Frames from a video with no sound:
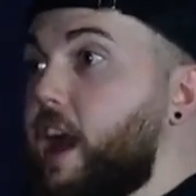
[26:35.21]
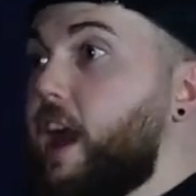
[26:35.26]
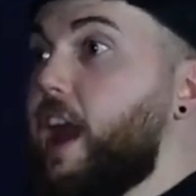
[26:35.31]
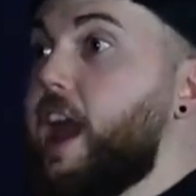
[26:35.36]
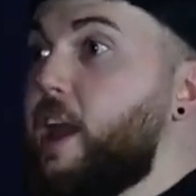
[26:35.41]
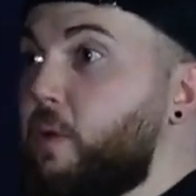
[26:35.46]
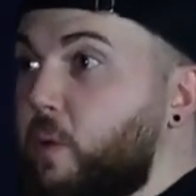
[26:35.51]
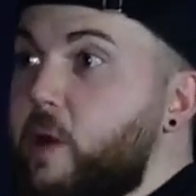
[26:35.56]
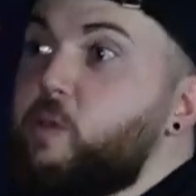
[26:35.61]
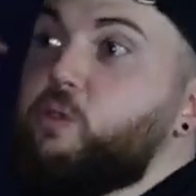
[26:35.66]

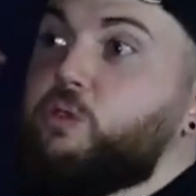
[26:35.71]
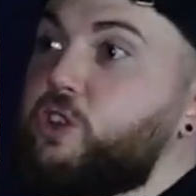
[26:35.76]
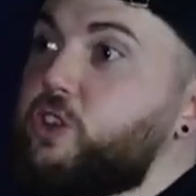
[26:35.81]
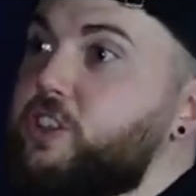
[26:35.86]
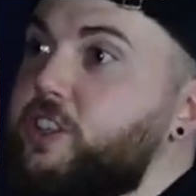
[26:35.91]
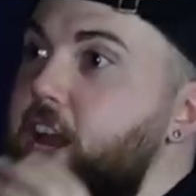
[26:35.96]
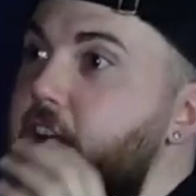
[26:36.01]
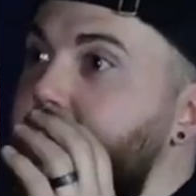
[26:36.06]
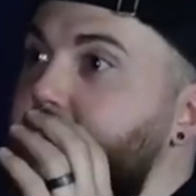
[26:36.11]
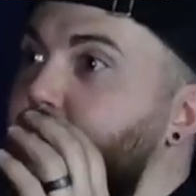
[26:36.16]
It'll ca- it
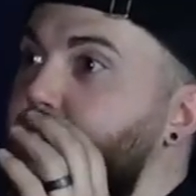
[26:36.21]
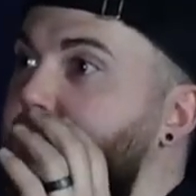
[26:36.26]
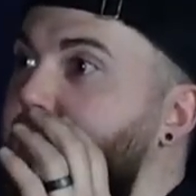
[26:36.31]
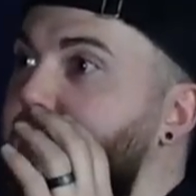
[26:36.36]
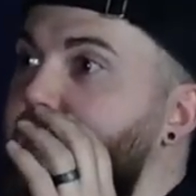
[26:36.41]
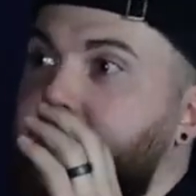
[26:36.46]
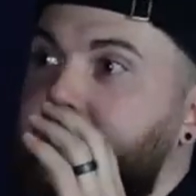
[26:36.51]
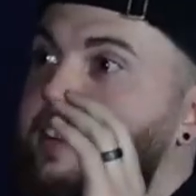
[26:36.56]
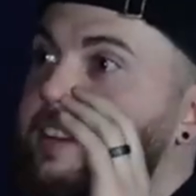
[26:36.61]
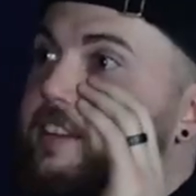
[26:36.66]
will just
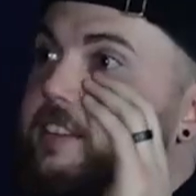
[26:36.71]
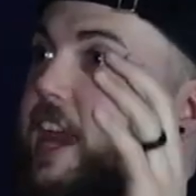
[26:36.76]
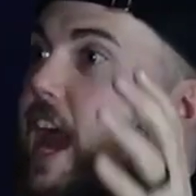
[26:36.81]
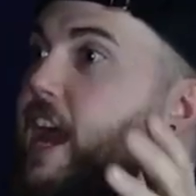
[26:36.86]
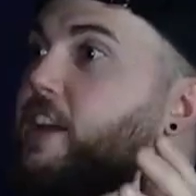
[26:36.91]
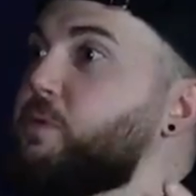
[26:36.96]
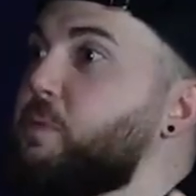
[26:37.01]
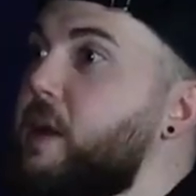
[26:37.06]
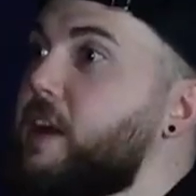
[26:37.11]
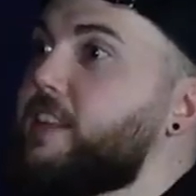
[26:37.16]
naturally
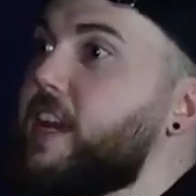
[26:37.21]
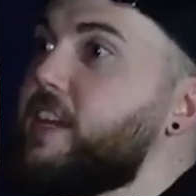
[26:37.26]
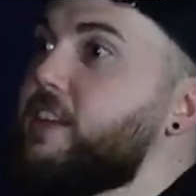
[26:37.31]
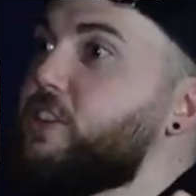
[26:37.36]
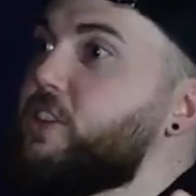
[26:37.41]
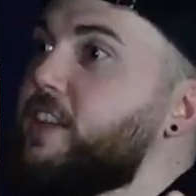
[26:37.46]
catch